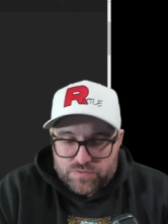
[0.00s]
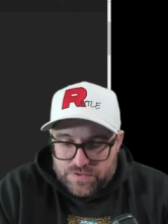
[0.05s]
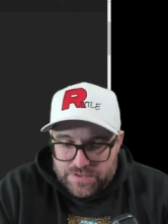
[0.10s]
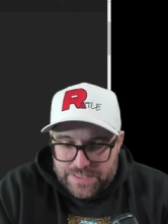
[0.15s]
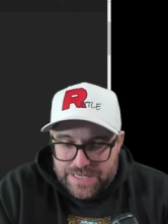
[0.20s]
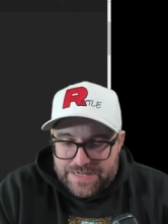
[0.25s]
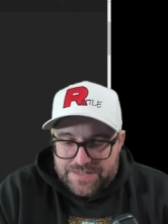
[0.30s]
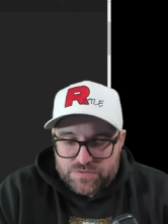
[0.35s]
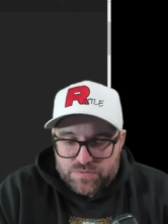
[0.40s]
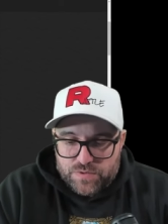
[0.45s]

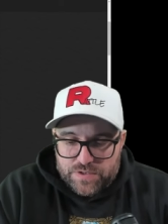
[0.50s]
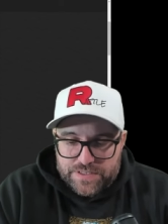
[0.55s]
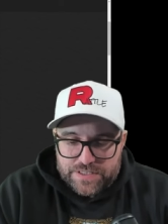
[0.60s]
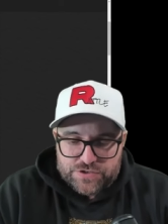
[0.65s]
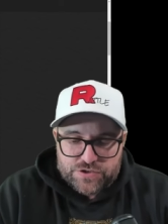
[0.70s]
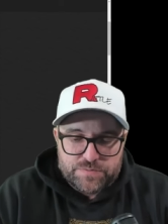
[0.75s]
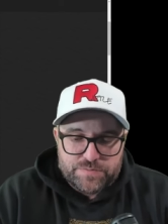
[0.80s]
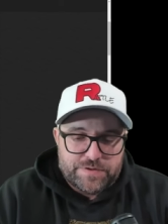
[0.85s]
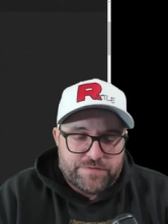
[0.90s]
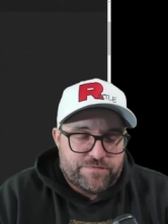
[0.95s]
that's where they
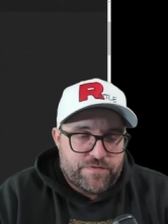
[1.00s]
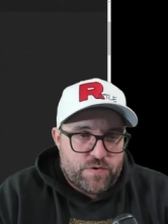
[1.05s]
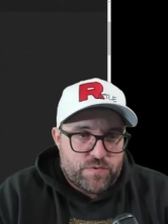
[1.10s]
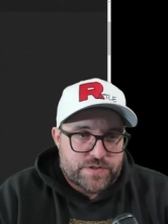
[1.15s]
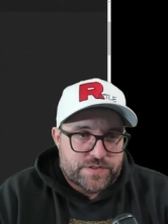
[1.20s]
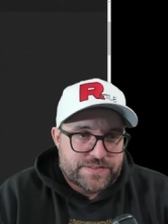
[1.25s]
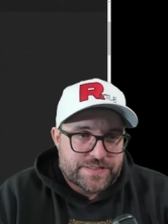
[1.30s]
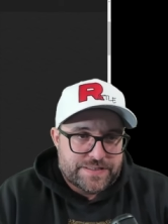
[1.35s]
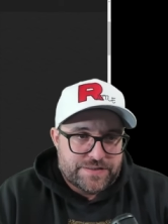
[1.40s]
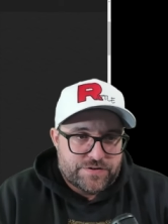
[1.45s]
should be
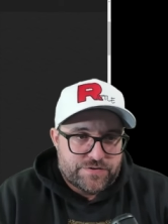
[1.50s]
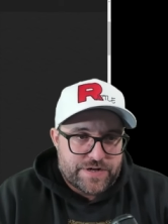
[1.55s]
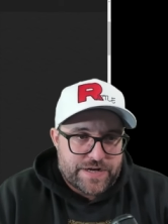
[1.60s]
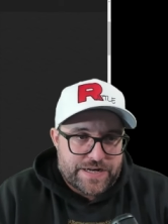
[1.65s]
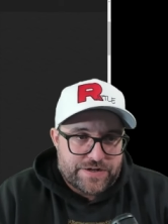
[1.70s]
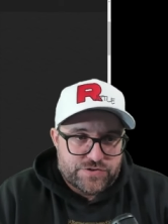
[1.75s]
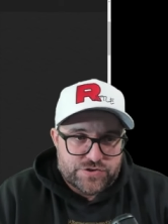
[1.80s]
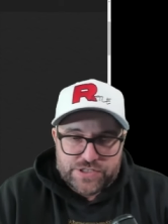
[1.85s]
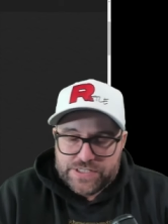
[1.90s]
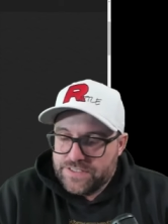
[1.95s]
focusing their
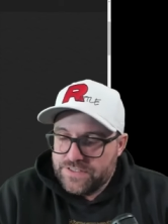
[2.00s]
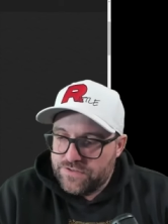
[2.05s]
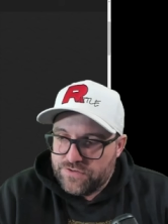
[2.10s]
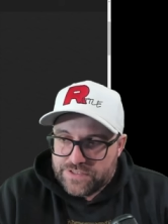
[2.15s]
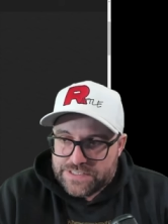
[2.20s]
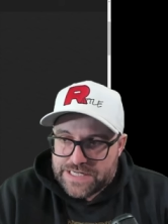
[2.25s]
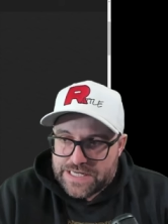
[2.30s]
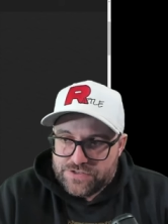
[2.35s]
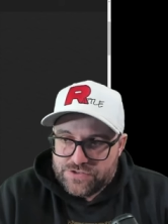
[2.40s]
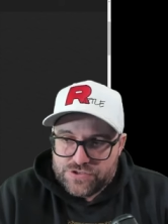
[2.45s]
energy, their
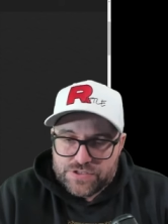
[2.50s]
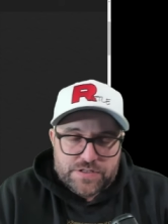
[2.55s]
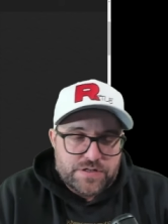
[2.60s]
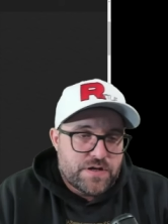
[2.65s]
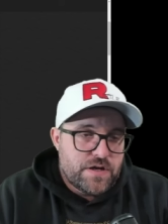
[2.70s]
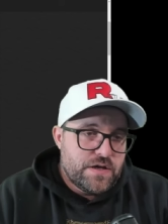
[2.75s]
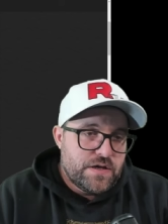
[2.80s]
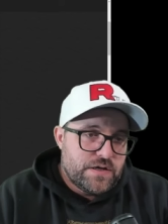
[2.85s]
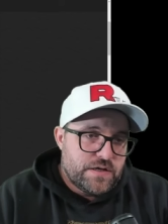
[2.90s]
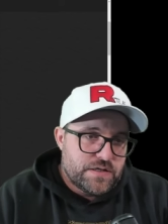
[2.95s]
attention,
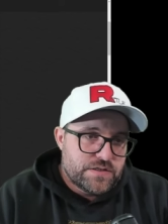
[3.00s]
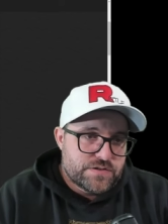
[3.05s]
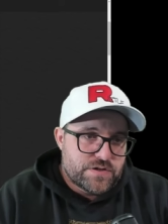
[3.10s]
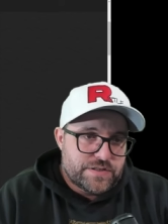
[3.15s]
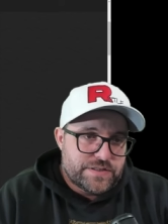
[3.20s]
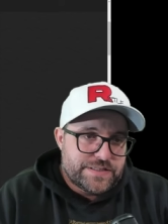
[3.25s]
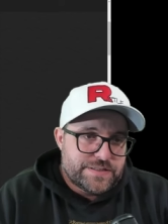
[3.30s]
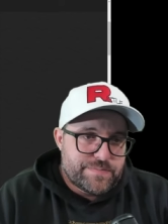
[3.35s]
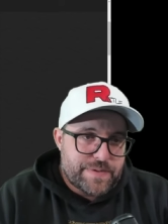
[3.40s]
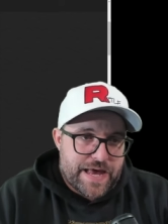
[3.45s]
is
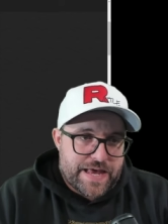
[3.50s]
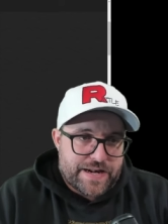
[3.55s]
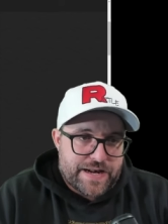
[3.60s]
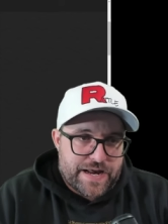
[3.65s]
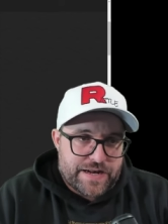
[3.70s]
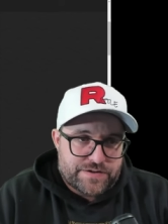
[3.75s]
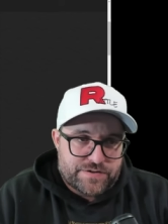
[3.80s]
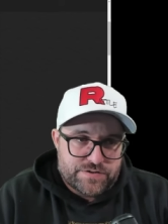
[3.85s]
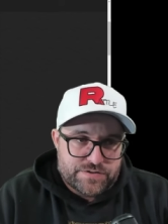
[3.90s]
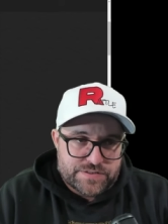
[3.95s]
on these bad
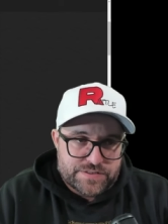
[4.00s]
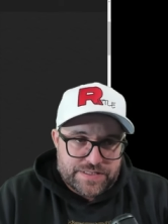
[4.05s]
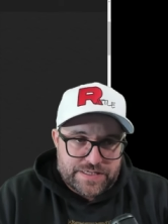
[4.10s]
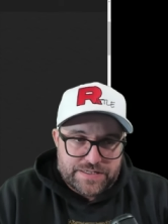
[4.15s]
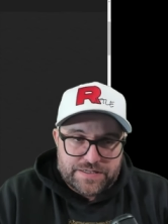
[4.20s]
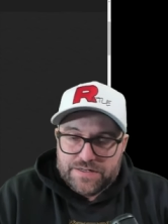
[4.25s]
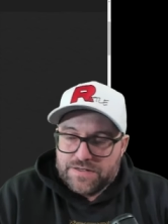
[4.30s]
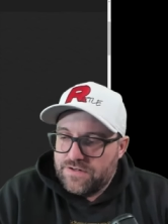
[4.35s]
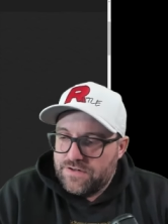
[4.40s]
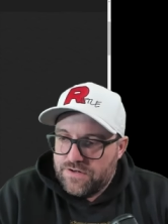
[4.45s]
actors
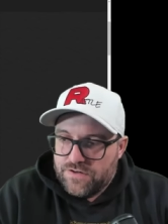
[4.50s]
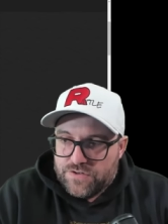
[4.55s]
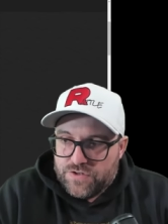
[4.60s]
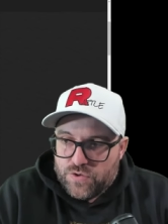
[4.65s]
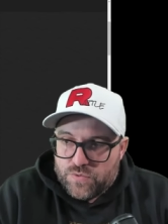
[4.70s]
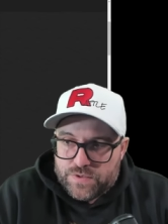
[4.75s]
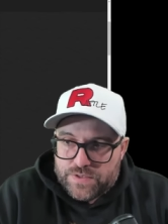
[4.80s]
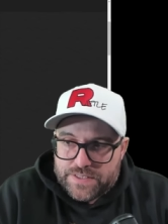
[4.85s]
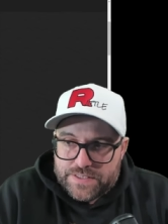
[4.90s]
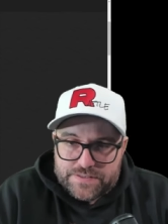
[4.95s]
that are
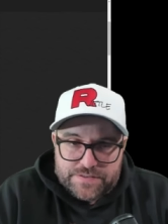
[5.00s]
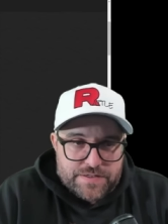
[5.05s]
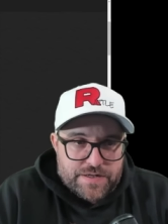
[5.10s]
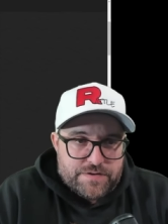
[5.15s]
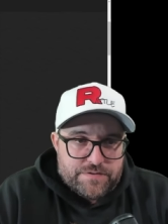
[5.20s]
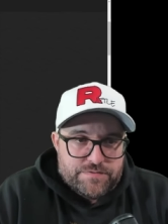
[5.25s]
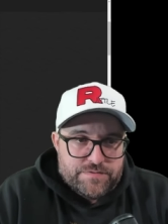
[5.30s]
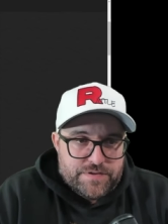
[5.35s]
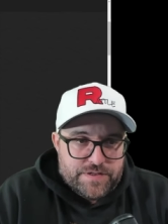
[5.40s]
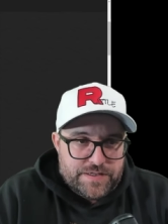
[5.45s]
doing this
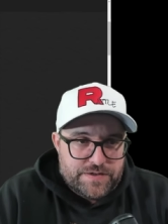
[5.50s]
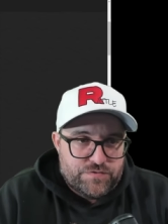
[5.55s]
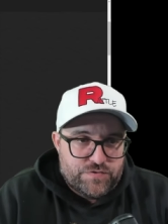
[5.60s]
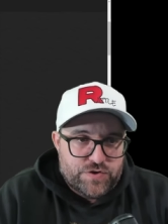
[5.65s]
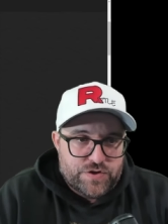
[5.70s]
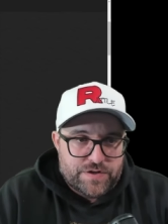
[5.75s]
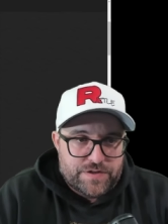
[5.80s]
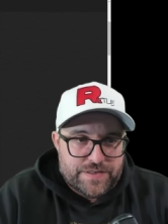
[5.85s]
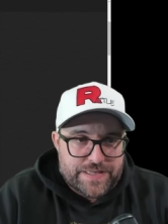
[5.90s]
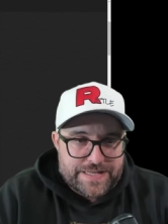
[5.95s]
stuff. Like, if
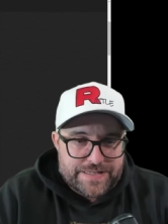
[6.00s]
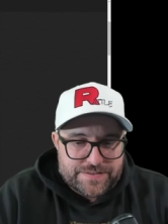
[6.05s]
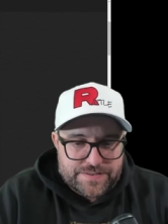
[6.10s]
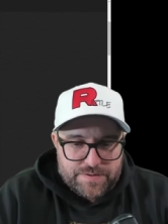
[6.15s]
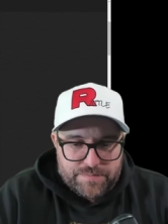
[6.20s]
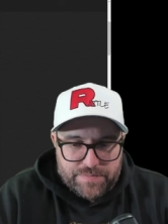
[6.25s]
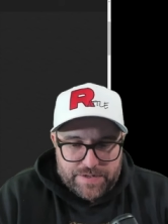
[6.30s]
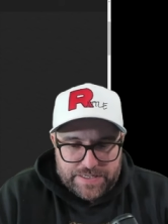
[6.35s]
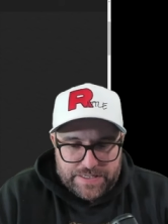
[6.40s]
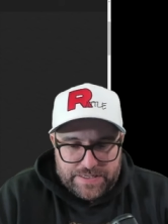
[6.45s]
you're going to let
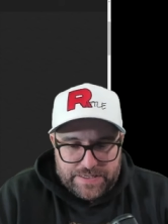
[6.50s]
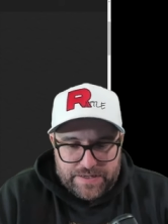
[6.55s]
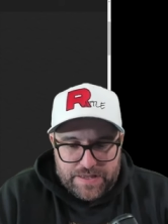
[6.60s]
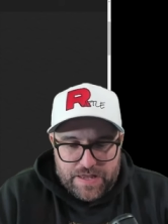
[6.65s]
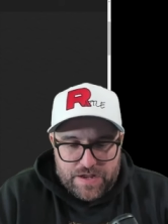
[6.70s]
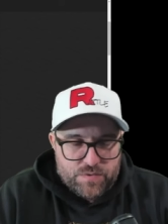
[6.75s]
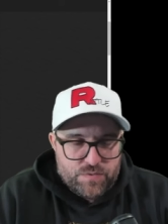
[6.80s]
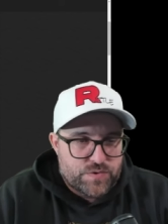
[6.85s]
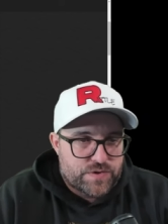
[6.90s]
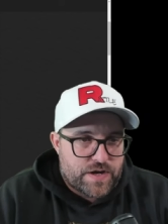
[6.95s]
somebody
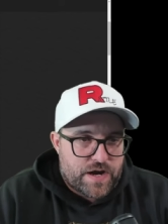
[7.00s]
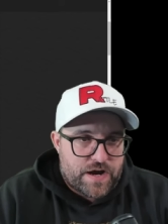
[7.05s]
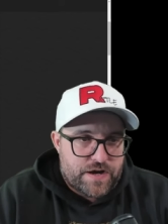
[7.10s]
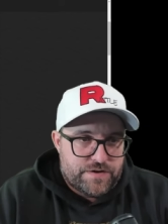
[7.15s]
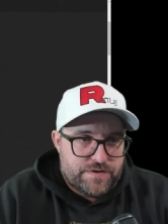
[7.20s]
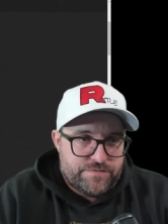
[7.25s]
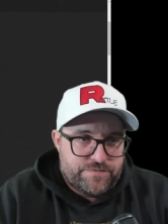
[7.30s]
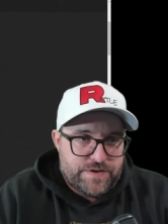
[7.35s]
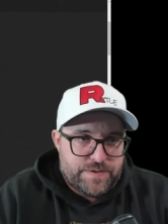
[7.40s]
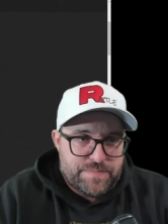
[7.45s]
with a
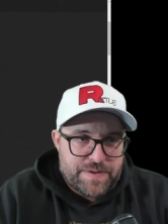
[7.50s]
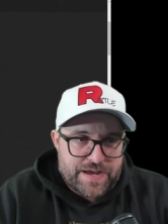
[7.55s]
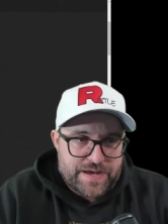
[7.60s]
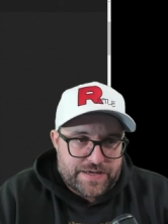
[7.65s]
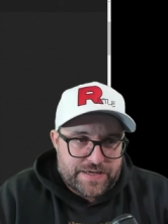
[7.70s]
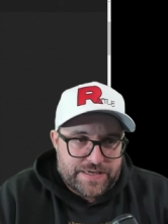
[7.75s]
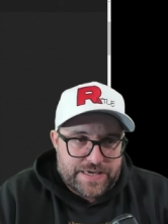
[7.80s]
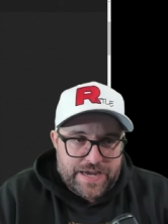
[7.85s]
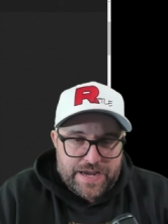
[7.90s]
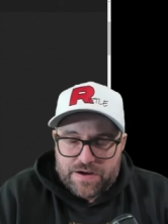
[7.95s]
100 feedback
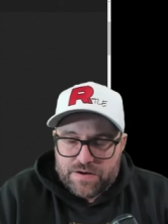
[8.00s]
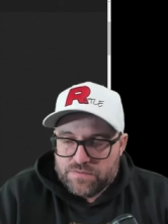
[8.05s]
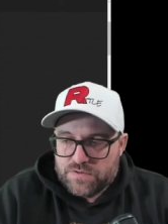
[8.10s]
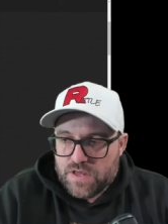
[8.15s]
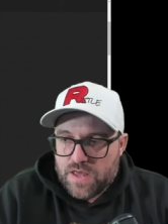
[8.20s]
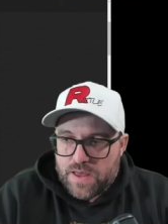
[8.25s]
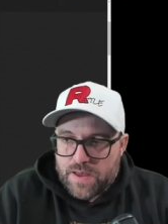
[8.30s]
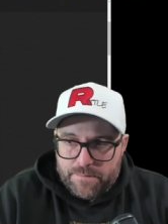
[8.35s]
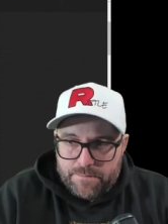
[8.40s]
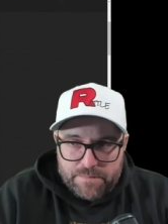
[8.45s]
account
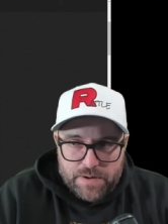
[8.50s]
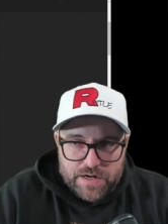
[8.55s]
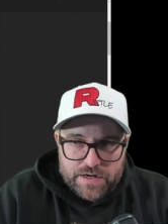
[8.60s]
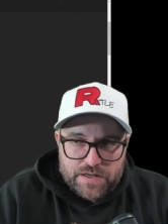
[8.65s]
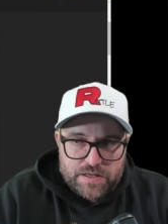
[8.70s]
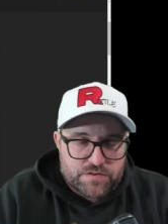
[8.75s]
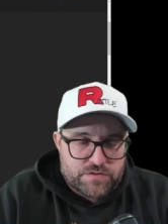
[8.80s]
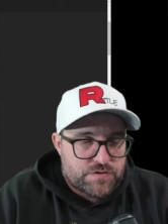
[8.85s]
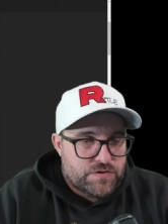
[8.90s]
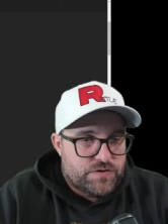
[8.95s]
buy
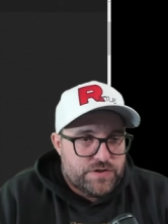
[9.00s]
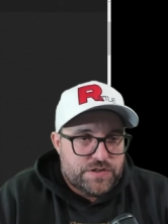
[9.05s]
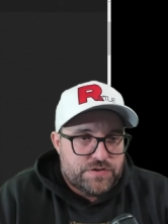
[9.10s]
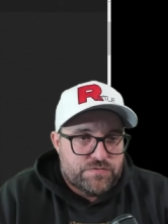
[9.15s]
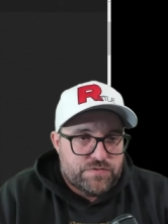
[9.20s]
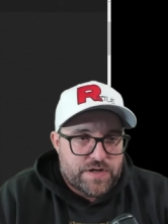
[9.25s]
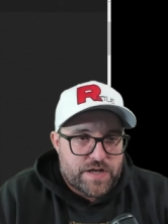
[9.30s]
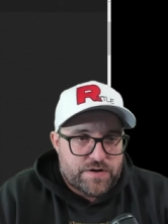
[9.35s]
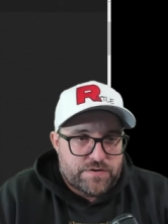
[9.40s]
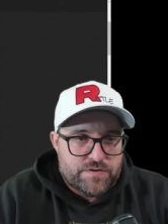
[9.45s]
a
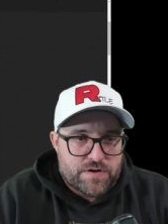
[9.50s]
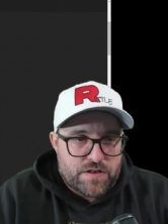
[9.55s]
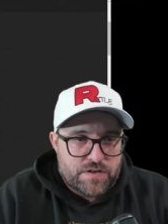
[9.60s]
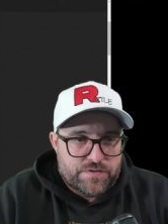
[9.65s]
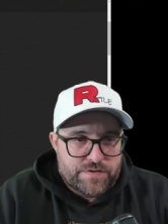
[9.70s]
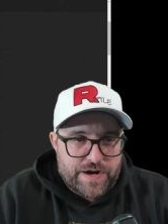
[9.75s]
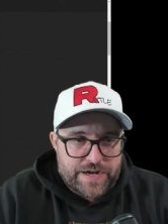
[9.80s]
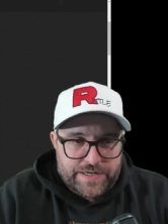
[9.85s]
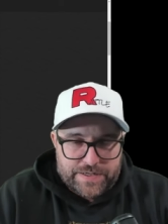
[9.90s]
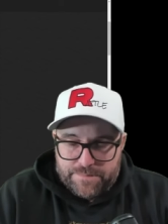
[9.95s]

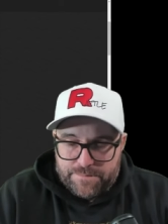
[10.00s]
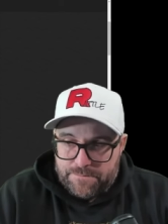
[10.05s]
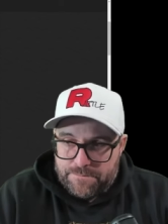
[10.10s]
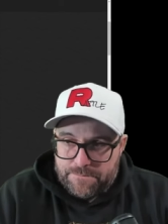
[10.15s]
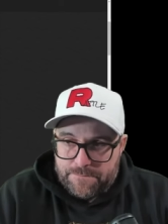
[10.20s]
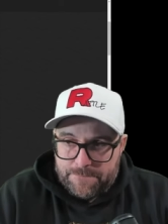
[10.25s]
$3,300 item,